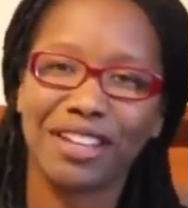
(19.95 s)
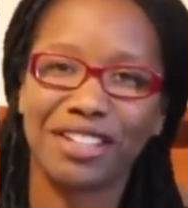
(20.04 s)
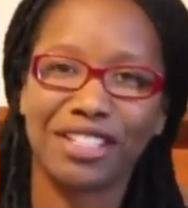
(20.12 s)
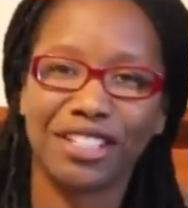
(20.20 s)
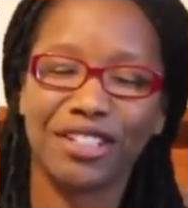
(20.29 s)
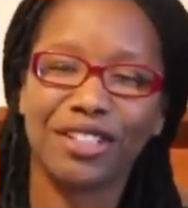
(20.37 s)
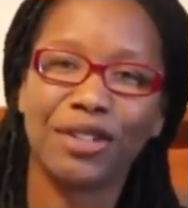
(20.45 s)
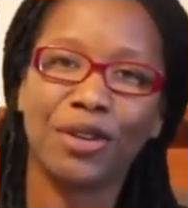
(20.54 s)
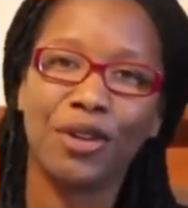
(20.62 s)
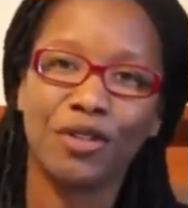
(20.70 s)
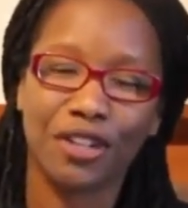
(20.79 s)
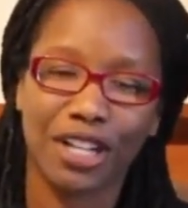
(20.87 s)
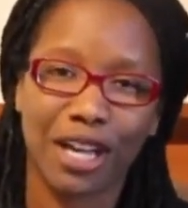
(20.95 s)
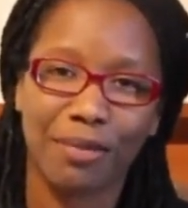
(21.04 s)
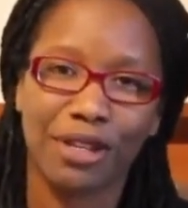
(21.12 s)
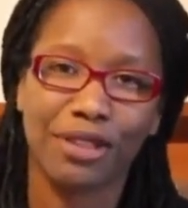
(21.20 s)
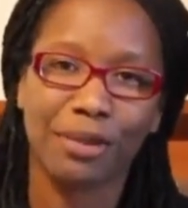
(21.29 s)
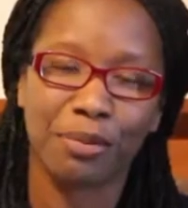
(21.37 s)
series on
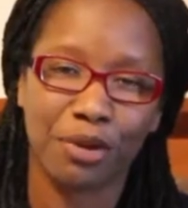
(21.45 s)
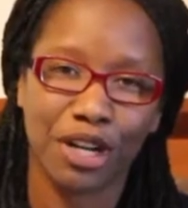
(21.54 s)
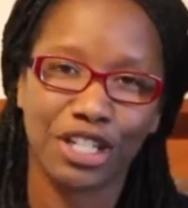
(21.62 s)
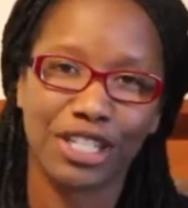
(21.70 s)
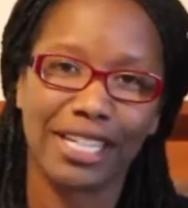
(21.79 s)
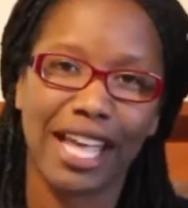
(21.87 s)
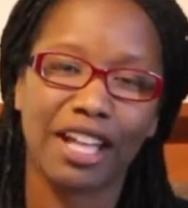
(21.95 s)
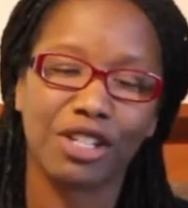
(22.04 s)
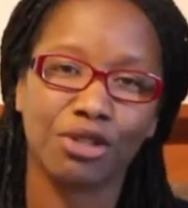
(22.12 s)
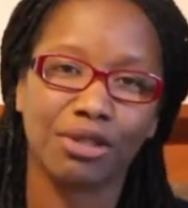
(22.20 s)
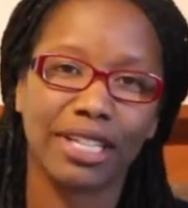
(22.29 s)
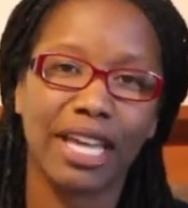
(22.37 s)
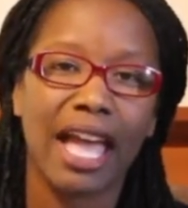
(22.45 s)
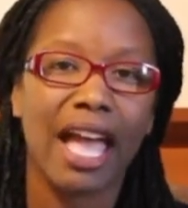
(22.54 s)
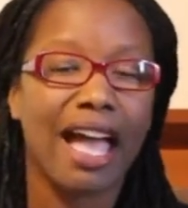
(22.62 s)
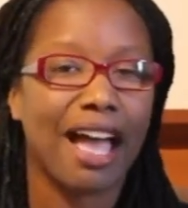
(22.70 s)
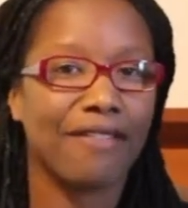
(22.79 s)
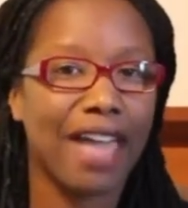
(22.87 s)
overcoming depression naturally.
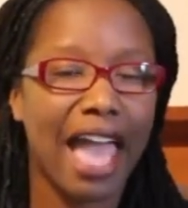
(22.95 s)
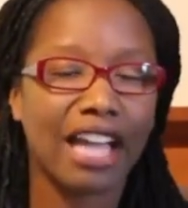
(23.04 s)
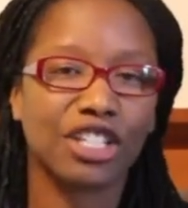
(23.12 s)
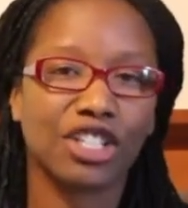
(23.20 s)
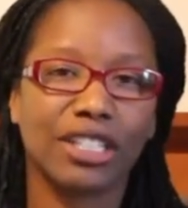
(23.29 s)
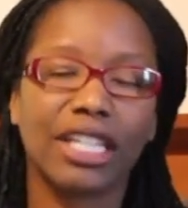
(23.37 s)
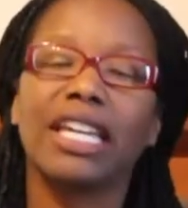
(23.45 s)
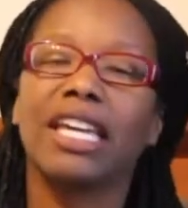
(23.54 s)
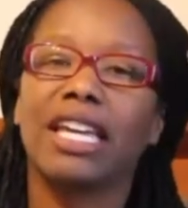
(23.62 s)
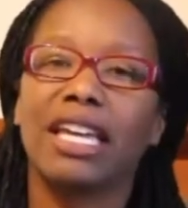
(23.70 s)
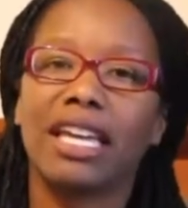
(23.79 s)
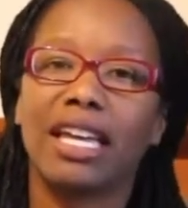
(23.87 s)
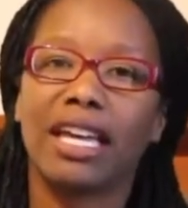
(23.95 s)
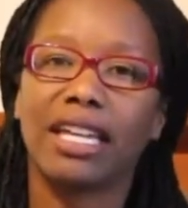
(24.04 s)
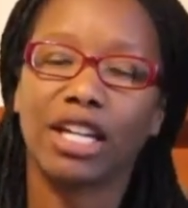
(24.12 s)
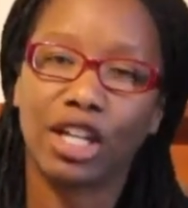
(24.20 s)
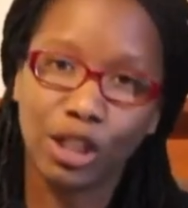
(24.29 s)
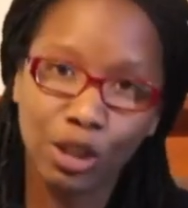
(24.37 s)
I've actually
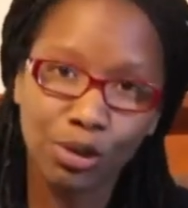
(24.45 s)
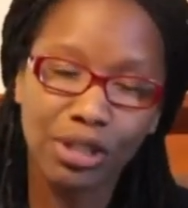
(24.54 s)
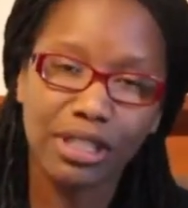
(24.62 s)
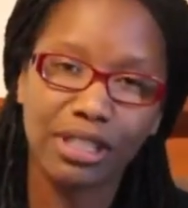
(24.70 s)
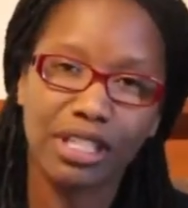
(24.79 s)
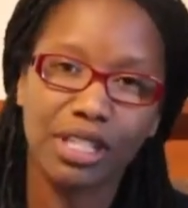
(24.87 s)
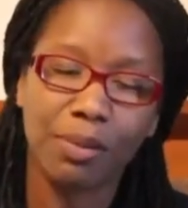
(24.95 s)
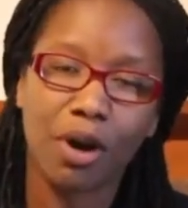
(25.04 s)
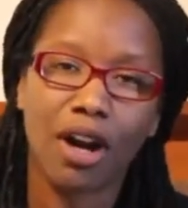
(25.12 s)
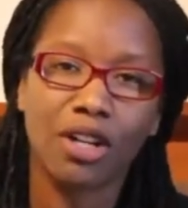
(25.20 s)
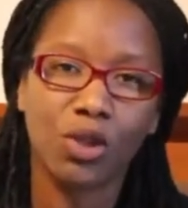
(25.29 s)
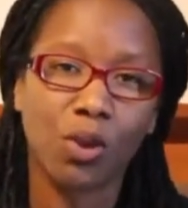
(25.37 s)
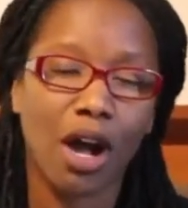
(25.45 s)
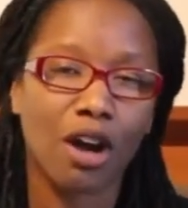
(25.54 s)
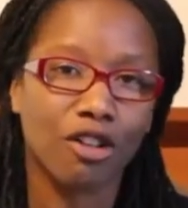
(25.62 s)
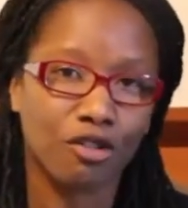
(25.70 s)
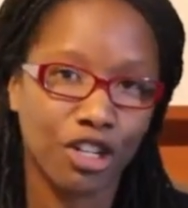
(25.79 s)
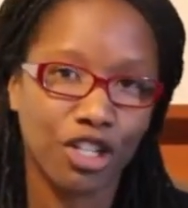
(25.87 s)
included this part to
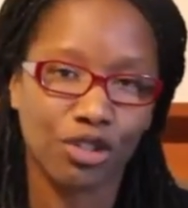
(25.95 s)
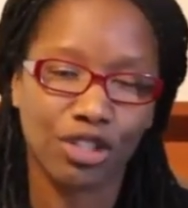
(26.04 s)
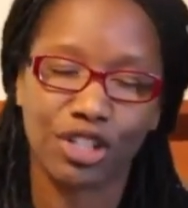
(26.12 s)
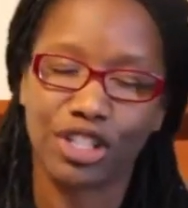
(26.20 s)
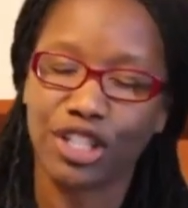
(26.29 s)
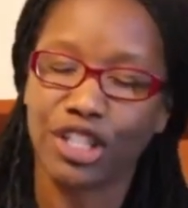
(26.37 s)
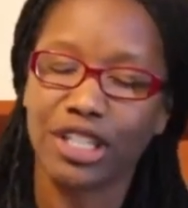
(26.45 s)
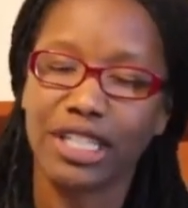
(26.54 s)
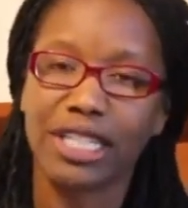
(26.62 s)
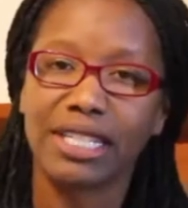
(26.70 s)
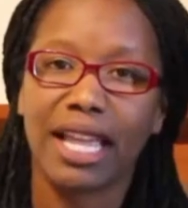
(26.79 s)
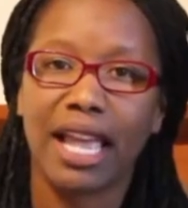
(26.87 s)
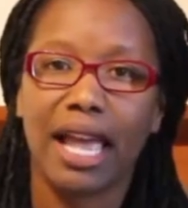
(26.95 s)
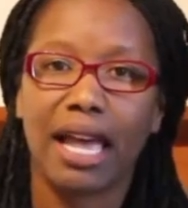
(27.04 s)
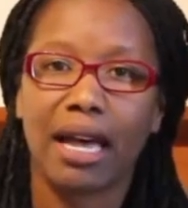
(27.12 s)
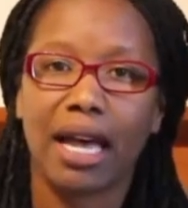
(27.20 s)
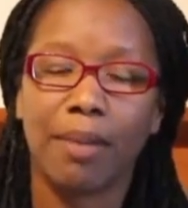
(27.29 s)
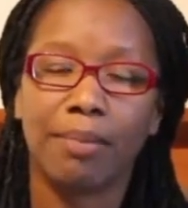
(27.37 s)
our original series
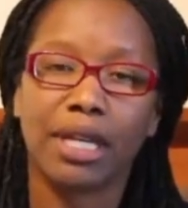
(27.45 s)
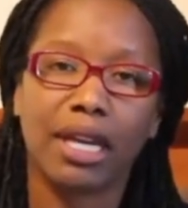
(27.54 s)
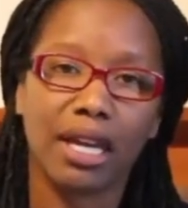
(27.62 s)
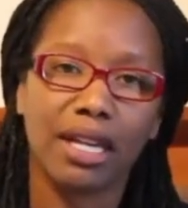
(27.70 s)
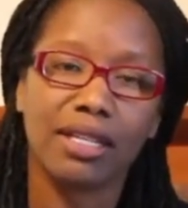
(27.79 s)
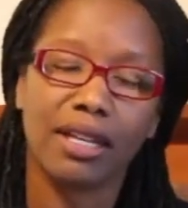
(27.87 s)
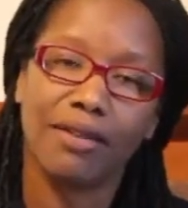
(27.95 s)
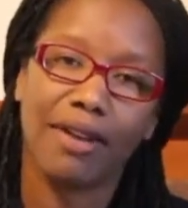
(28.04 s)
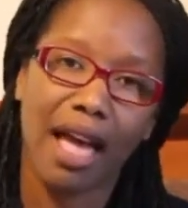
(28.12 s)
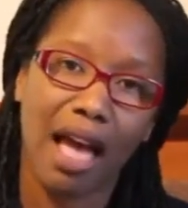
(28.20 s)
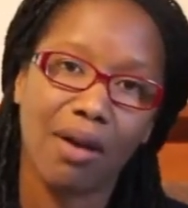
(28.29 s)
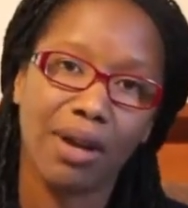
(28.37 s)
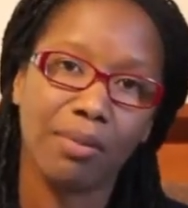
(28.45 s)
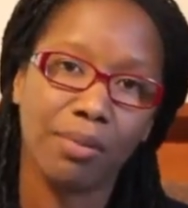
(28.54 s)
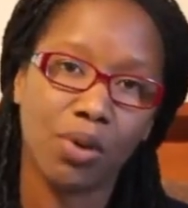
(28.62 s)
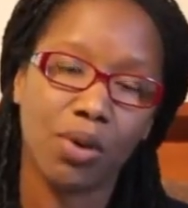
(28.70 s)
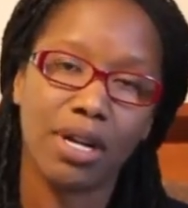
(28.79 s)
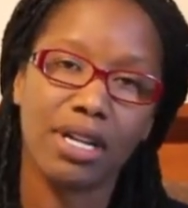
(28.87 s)
because of how
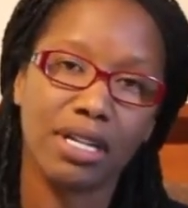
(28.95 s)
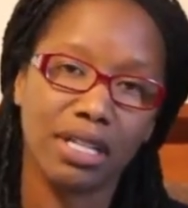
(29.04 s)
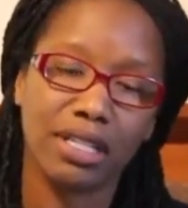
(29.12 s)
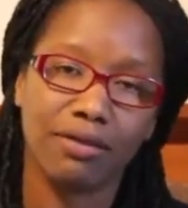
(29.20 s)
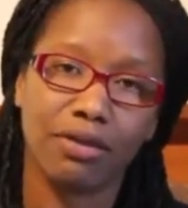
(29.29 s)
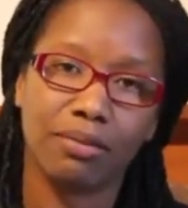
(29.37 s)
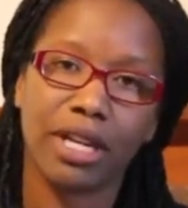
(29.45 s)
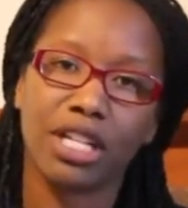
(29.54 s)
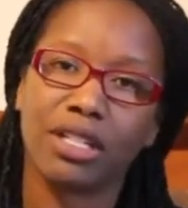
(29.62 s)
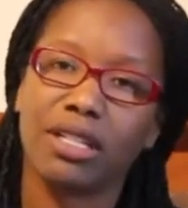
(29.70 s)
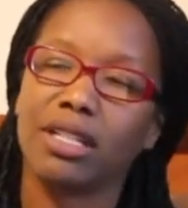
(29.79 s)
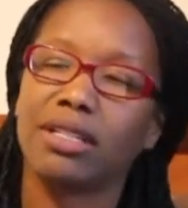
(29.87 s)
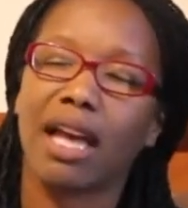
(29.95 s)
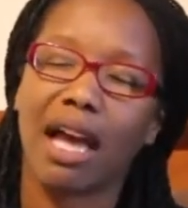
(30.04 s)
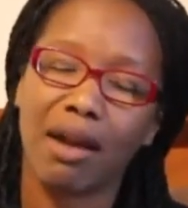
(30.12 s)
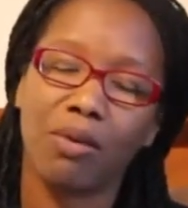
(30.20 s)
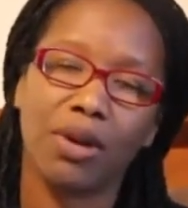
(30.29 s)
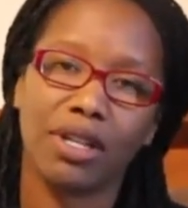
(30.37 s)
important this information is.
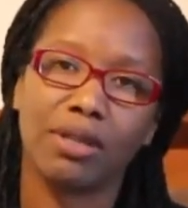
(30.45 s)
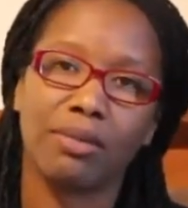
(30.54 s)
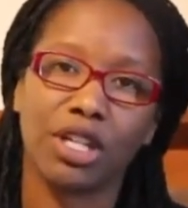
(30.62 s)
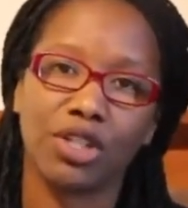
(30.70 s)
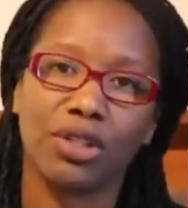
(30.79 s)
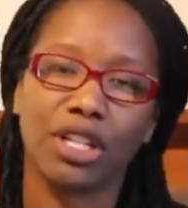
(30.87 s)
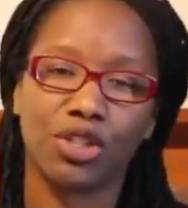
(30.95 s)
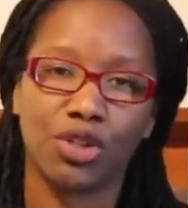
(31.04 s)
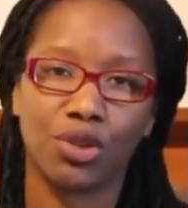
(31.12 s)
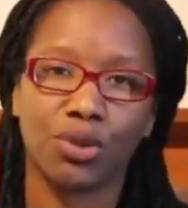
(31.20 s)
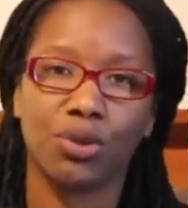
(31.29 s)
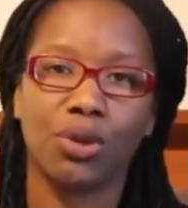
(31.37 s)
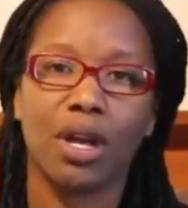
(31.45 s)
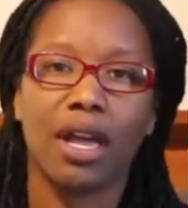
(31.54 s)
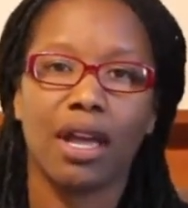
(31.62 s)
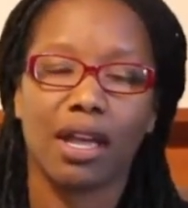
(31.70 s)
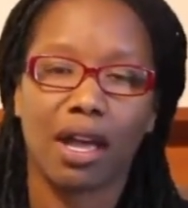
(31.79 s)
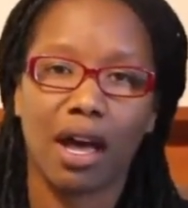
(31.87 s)
I want to make sure that
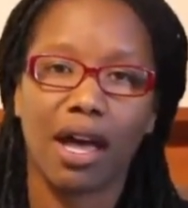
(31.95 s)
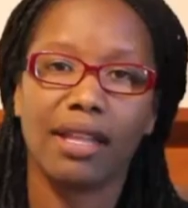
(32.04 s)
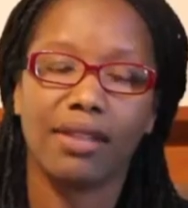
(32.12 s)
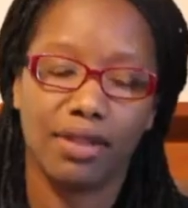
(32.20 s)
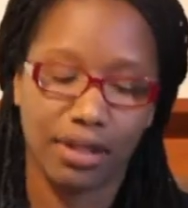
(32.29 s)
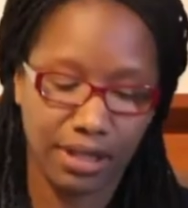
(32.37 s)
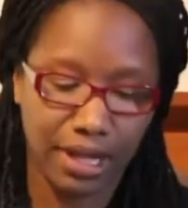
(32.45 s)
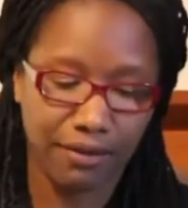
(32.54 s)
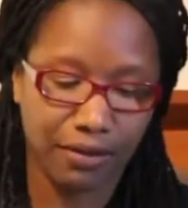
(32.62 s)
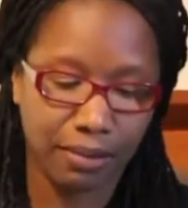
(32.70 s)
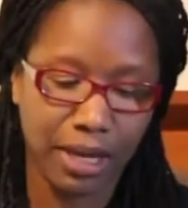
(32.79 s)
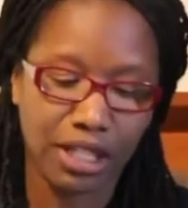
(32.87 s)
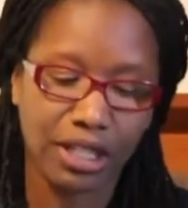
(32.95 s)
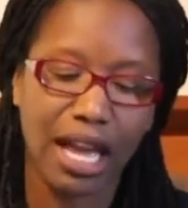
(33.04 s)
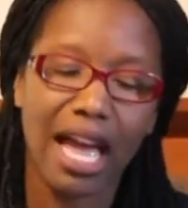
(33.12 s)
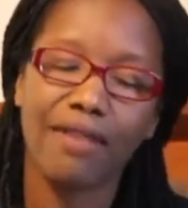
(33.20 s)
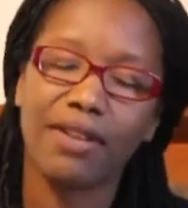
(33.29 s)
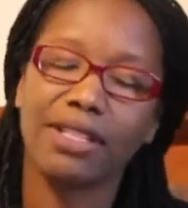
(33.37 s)
you got this
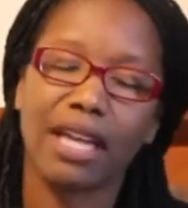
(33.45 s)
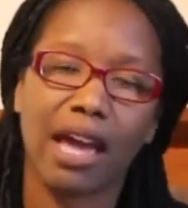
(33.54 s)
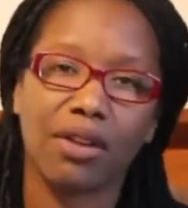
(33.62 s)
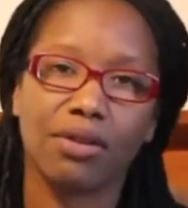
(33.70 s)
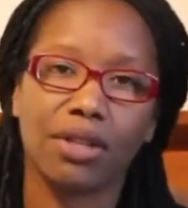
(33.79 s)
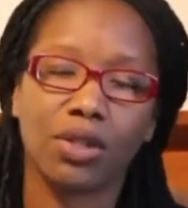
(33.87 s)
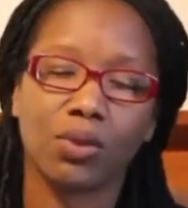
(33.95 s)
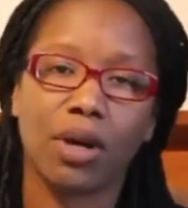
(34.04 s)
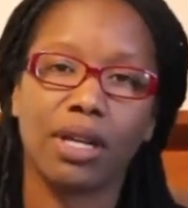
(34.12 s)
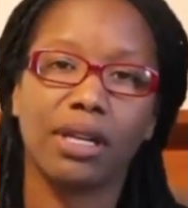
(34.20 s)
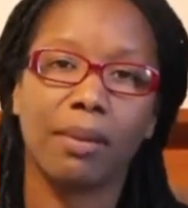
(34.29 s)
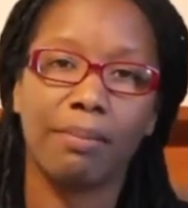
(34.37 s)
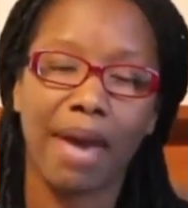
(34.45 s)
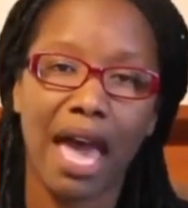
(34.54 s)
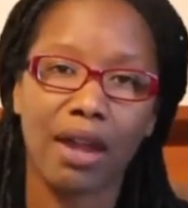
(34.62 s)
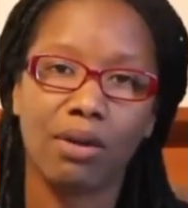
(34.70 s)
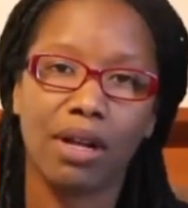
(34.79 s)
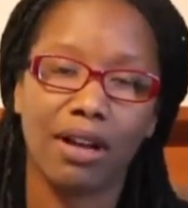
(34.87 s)
information. I've entitled this one The Battle